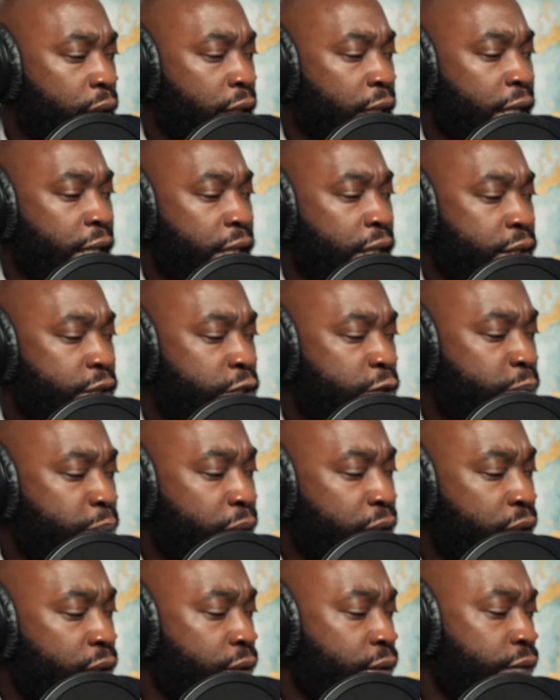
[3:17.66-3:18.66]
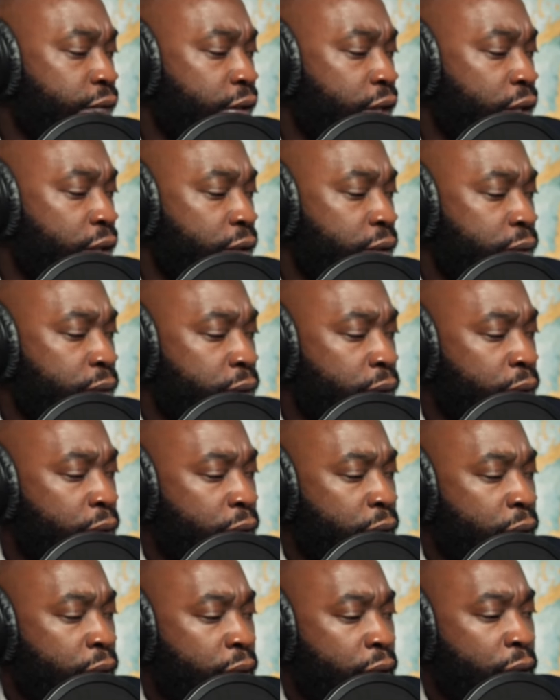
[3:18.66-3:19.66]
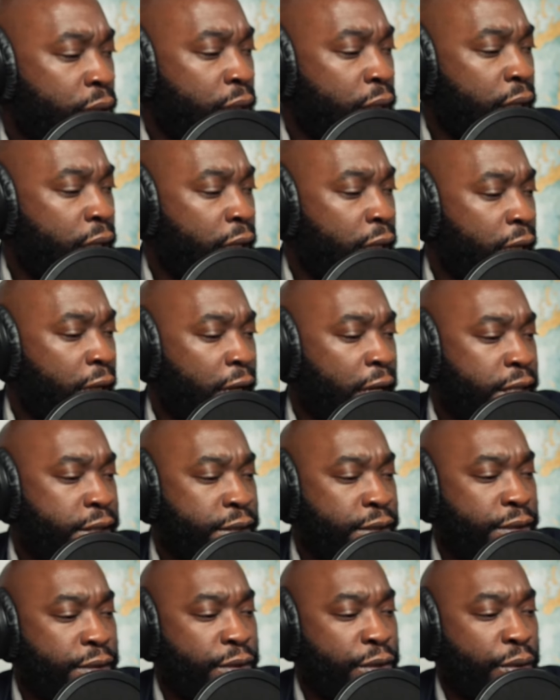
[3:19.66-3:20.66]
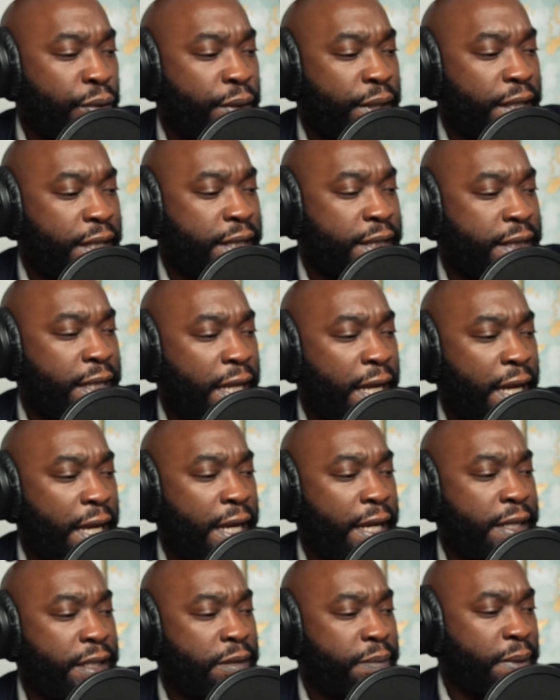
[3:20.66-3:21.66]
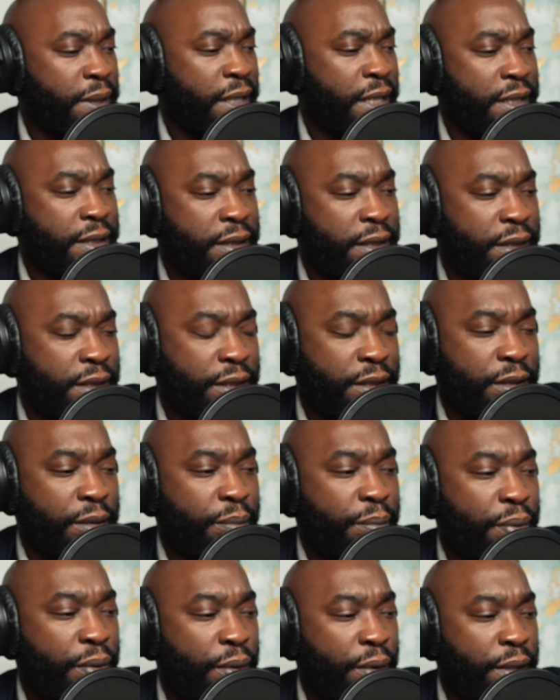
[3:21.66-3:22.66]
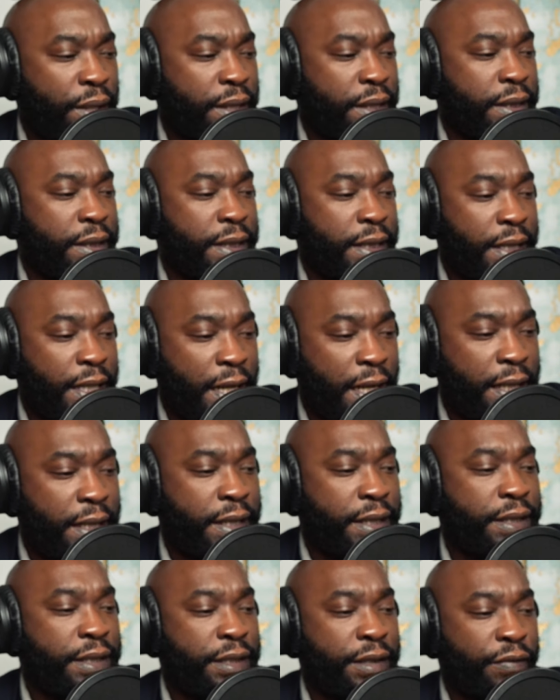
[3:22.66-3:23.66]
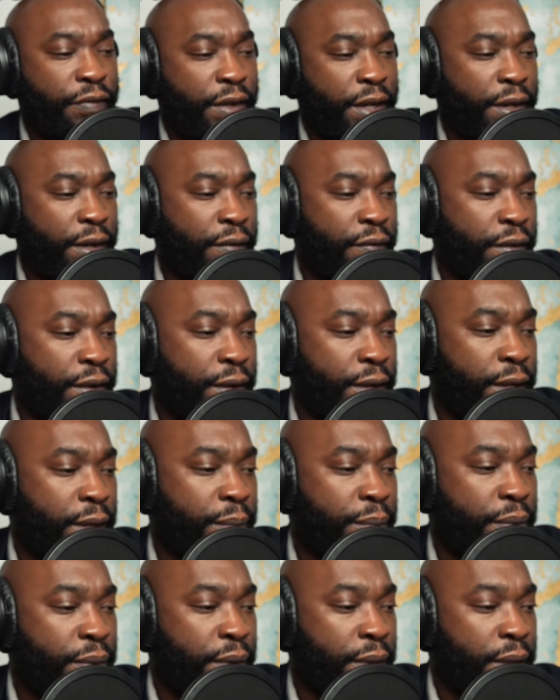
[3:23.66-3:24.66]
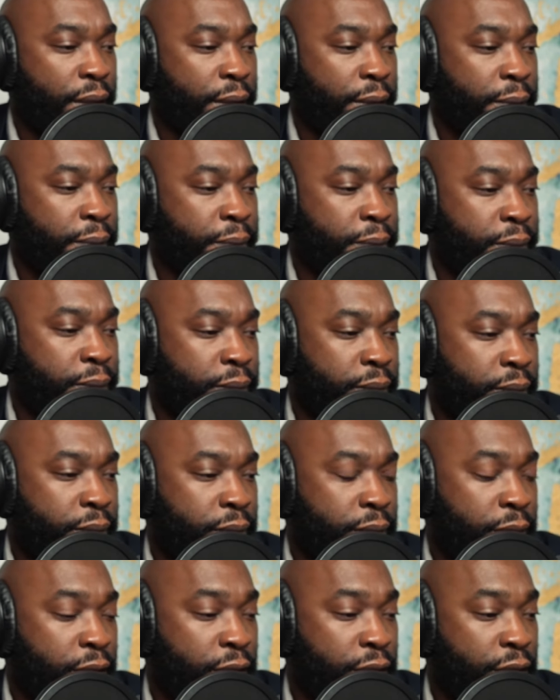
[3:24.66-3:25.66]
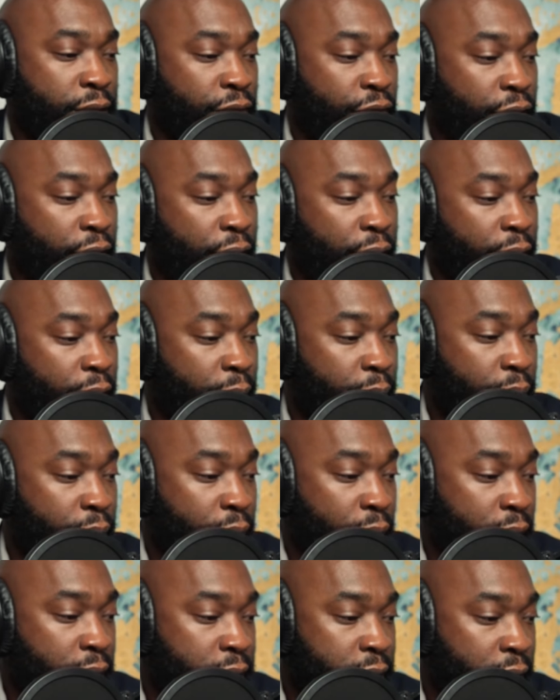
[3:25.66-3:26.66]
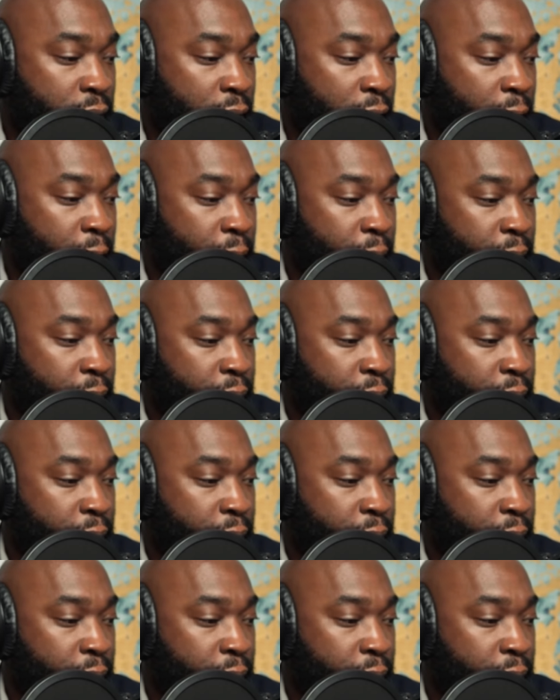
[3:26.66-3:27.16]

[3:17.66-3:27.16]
in your speakerphone as you're doing your task because this is important. Today, this is very, very important. This is very important today.